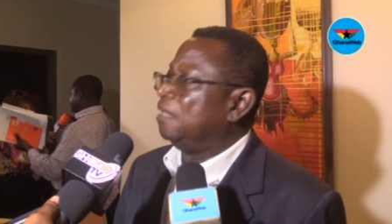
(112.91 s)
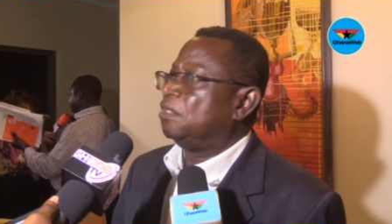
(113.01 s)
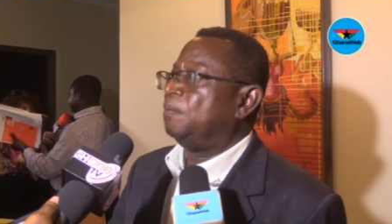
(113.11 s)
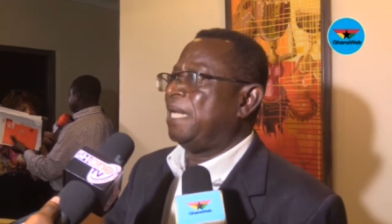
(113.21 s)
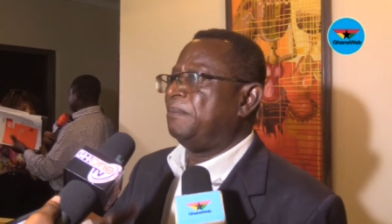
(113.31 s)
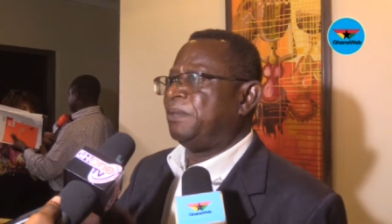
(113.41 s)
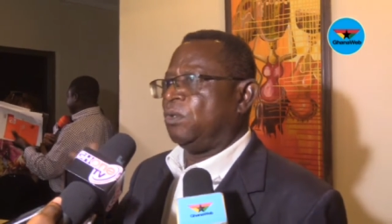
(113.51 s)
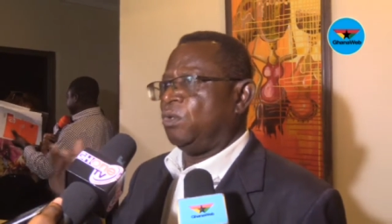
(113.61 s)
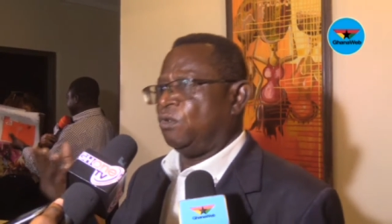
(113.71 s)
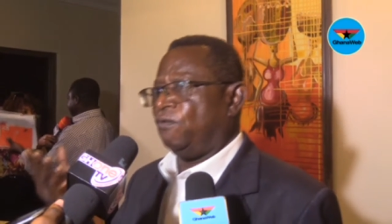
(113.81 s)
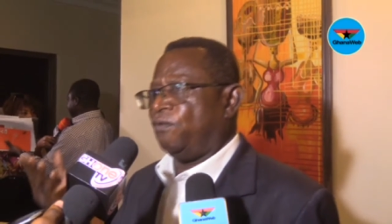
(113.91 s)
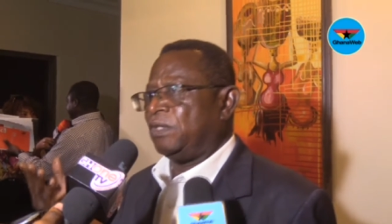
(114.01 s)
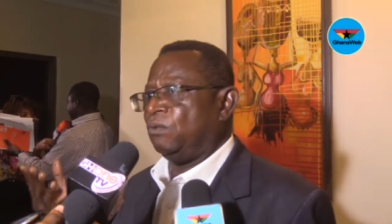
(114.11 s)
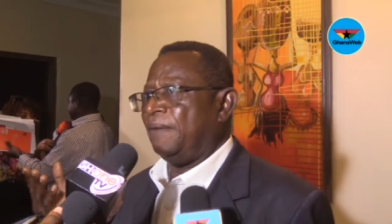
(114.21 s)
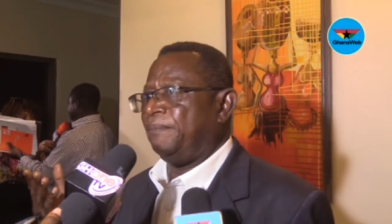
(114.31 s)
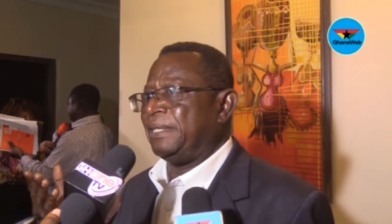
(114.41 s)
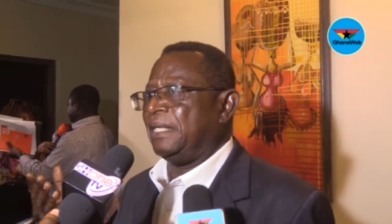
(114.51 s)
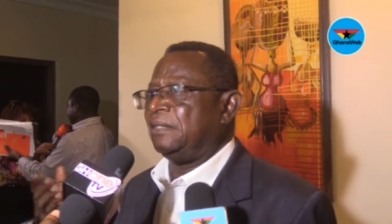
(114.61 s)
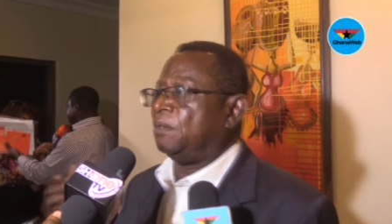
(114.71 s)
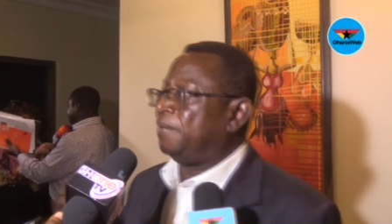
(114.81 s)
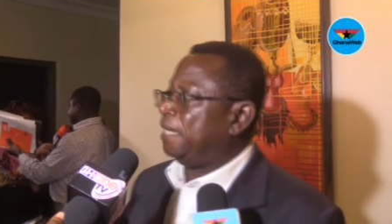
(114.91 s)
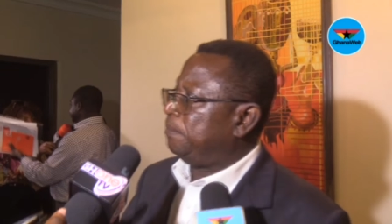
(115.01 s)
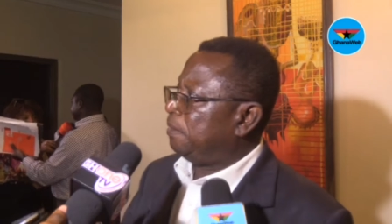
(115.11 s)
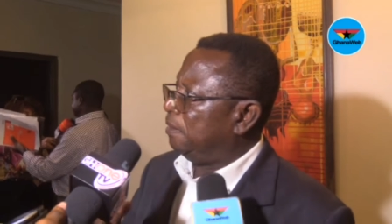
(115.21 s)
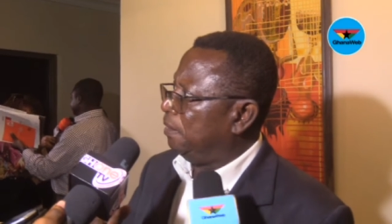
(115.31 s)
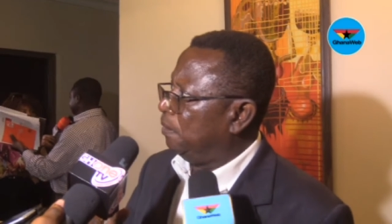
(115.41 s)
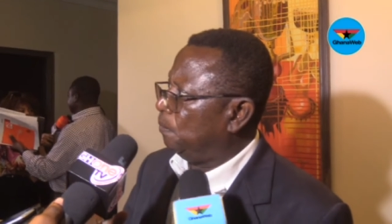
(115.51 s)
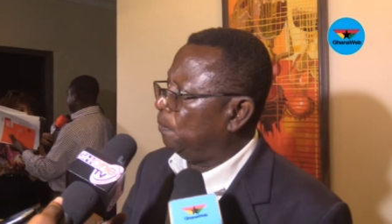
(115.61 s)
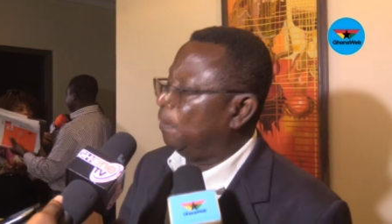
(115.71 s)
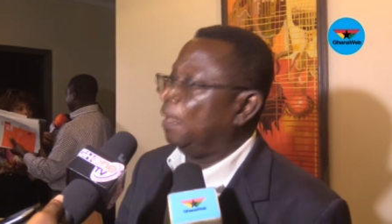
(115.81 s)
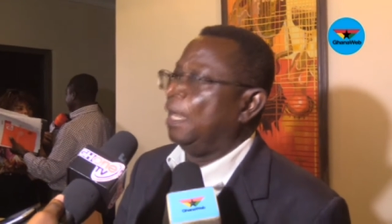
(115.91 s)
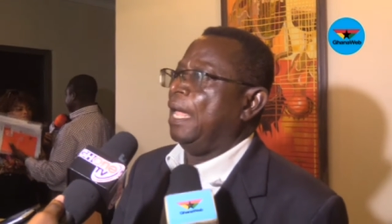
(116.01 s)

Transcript: Sometimes it goes to 41%, sometimes, you know.